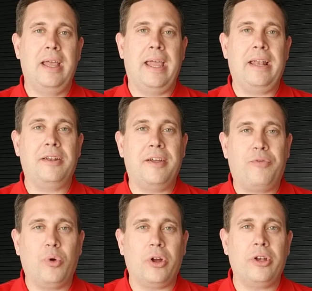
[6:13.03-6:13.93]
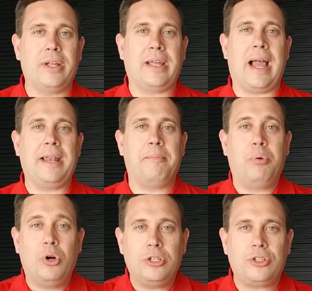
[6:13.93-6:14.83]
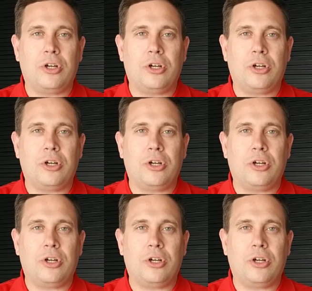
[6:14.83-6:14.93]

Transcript: And if we're going to kind of push